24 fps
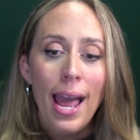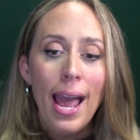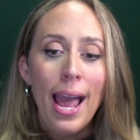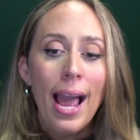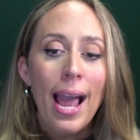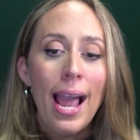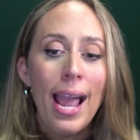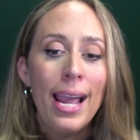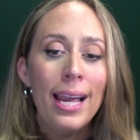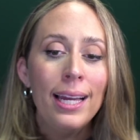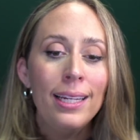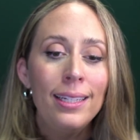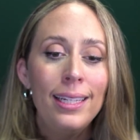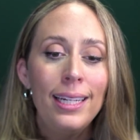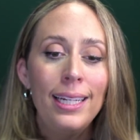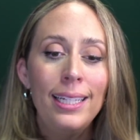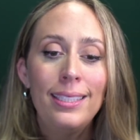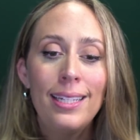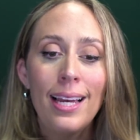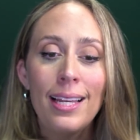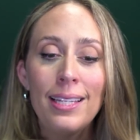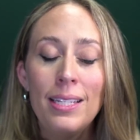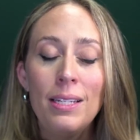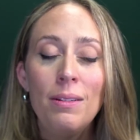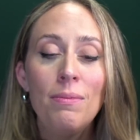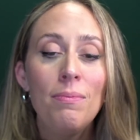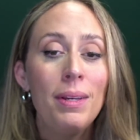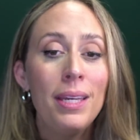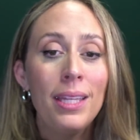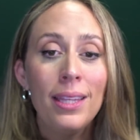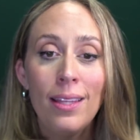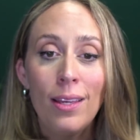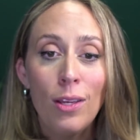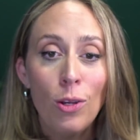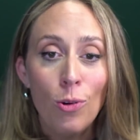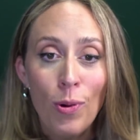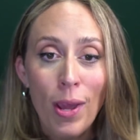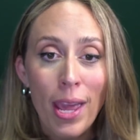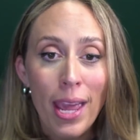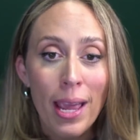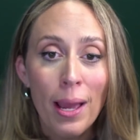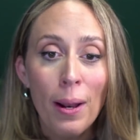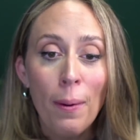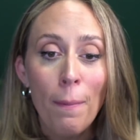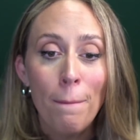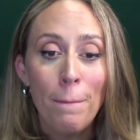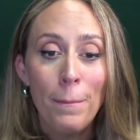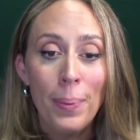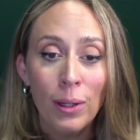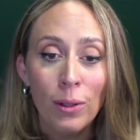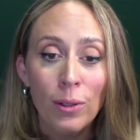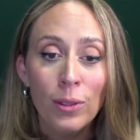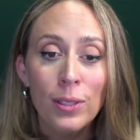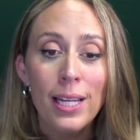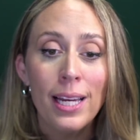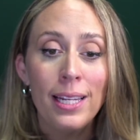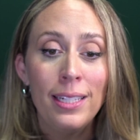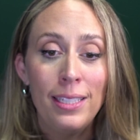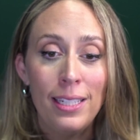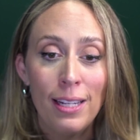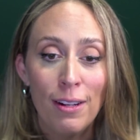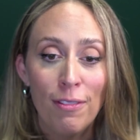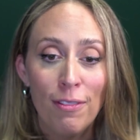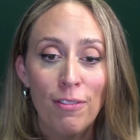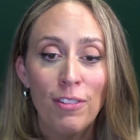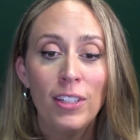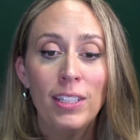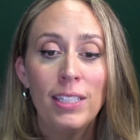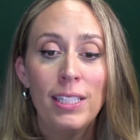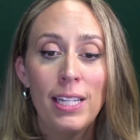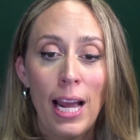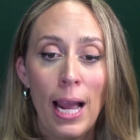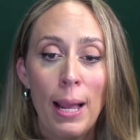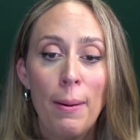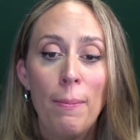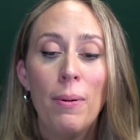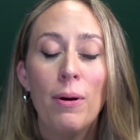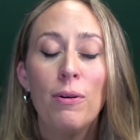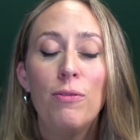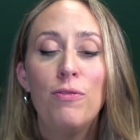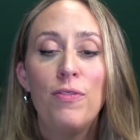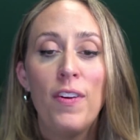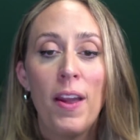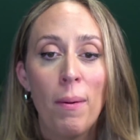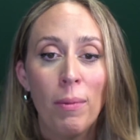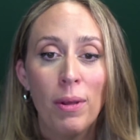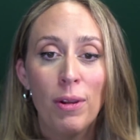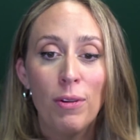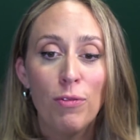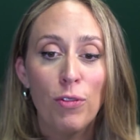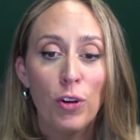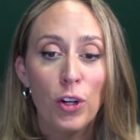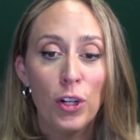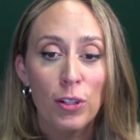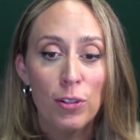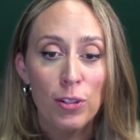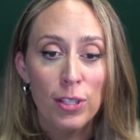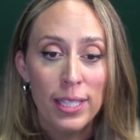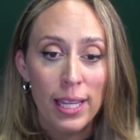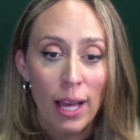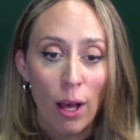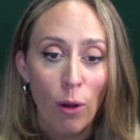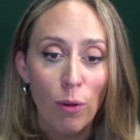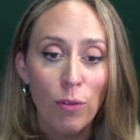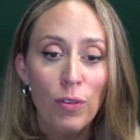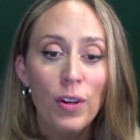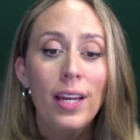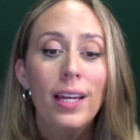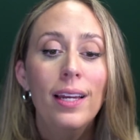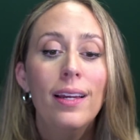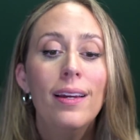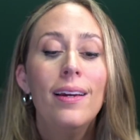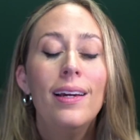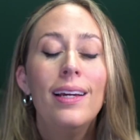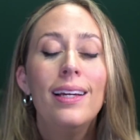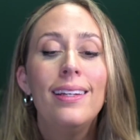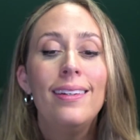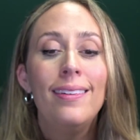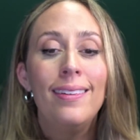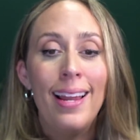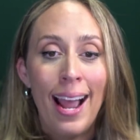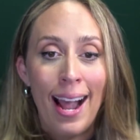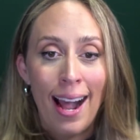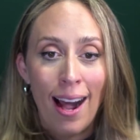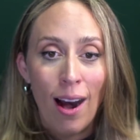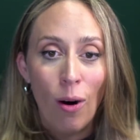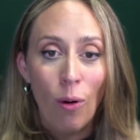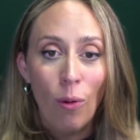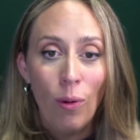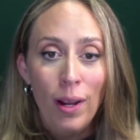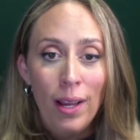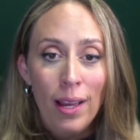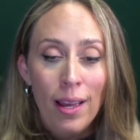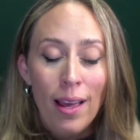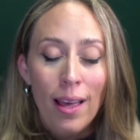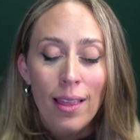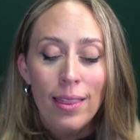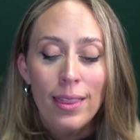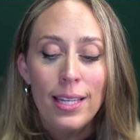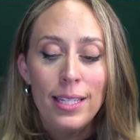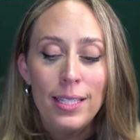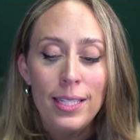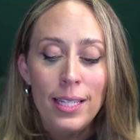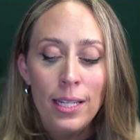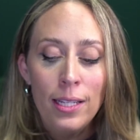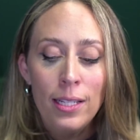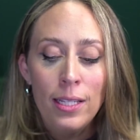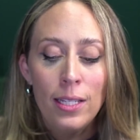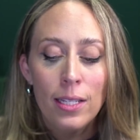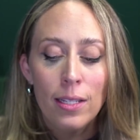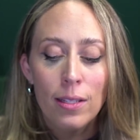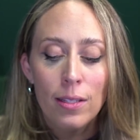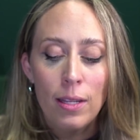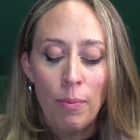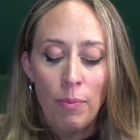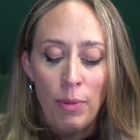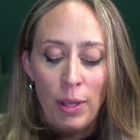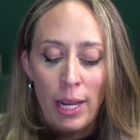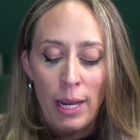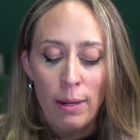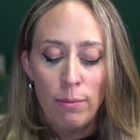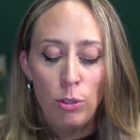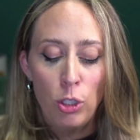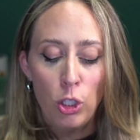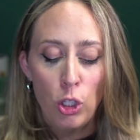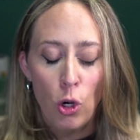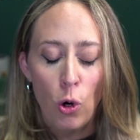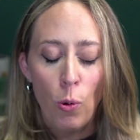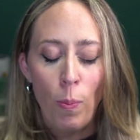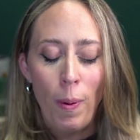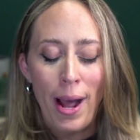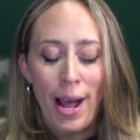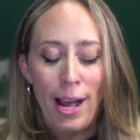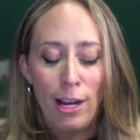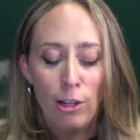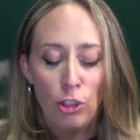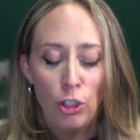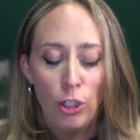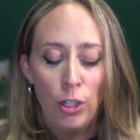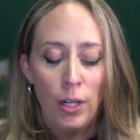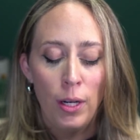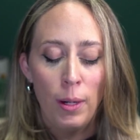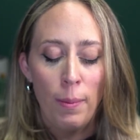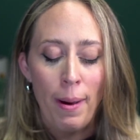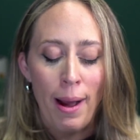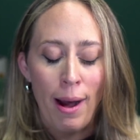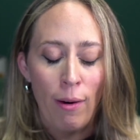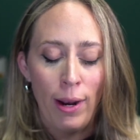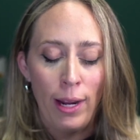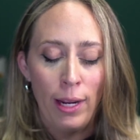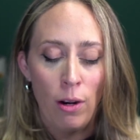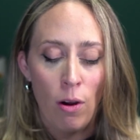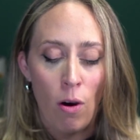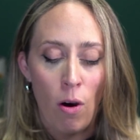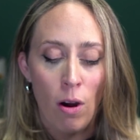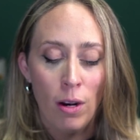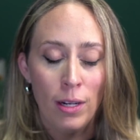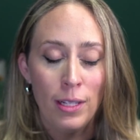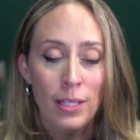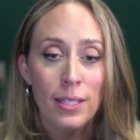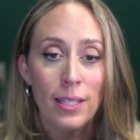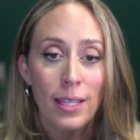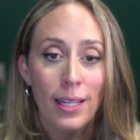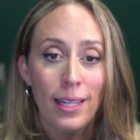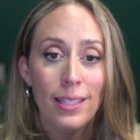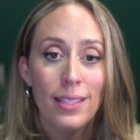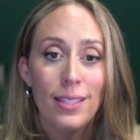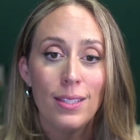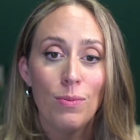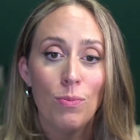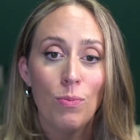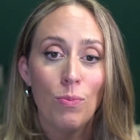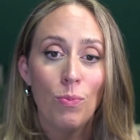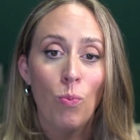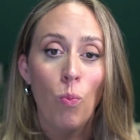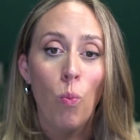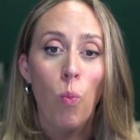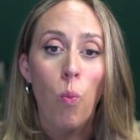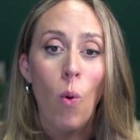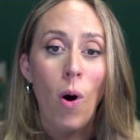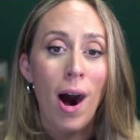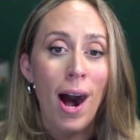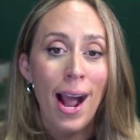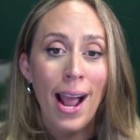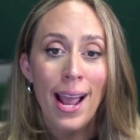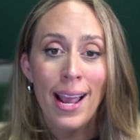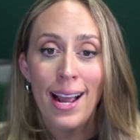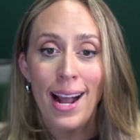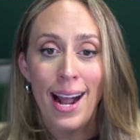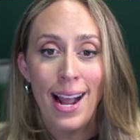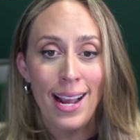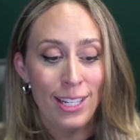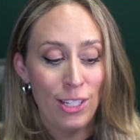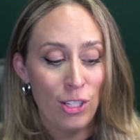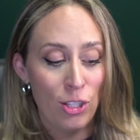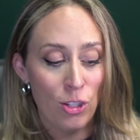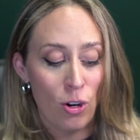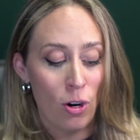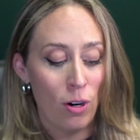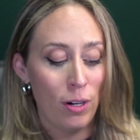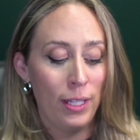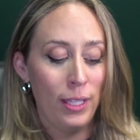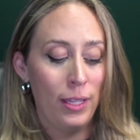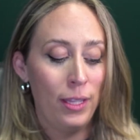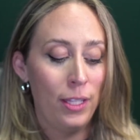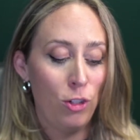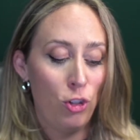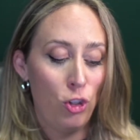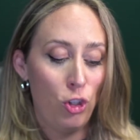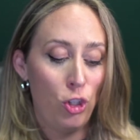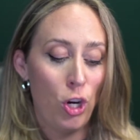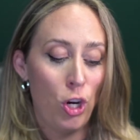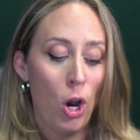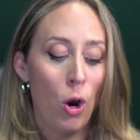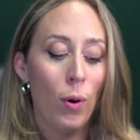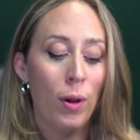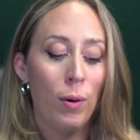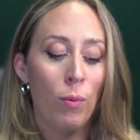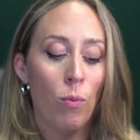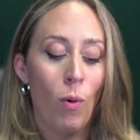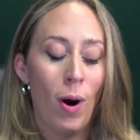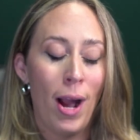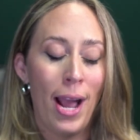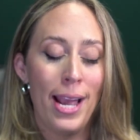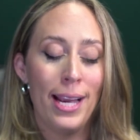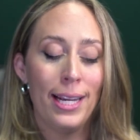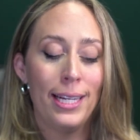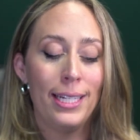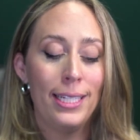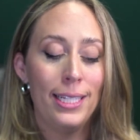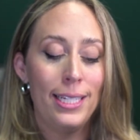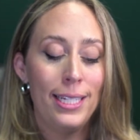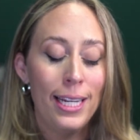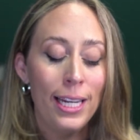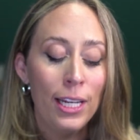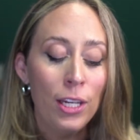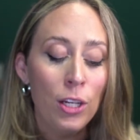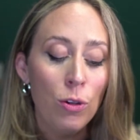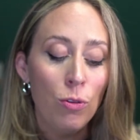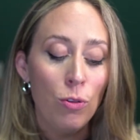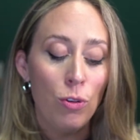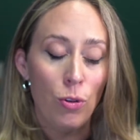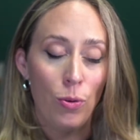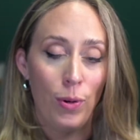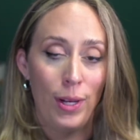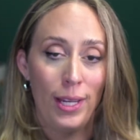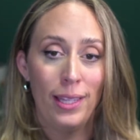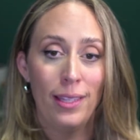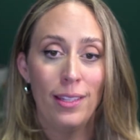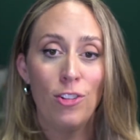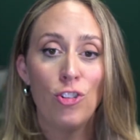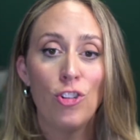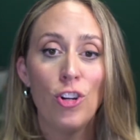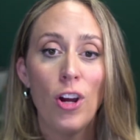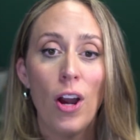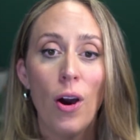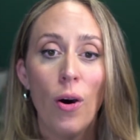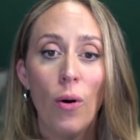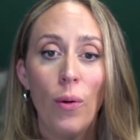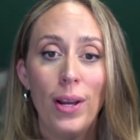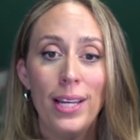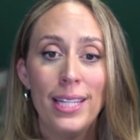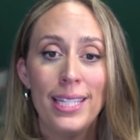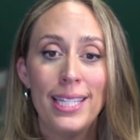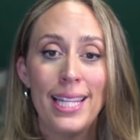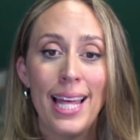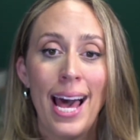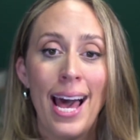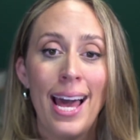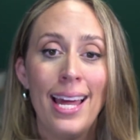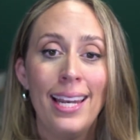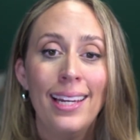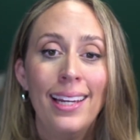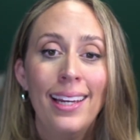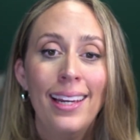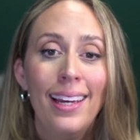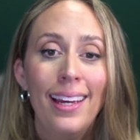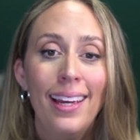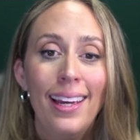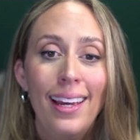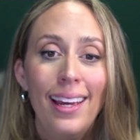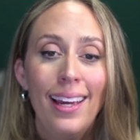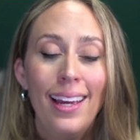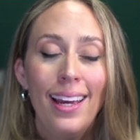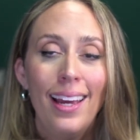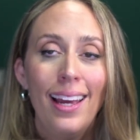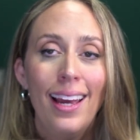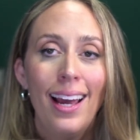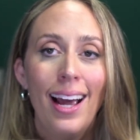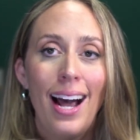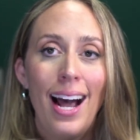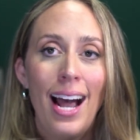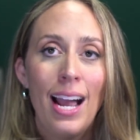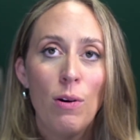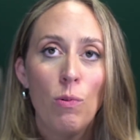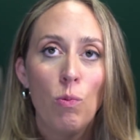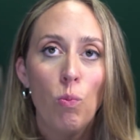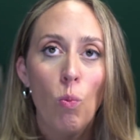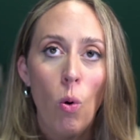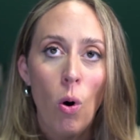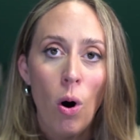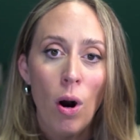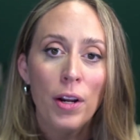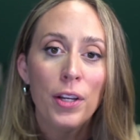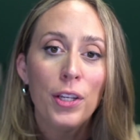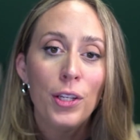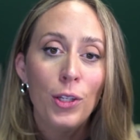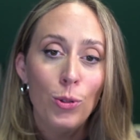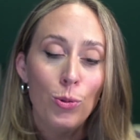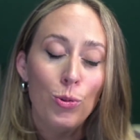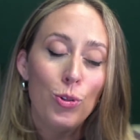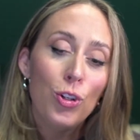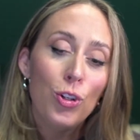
And it doesn't mean that you can't build a different type of family for yourself now. This is something I'm so passionate about. And honestly, it's why I started this show and why I continue doing this show is that I want you to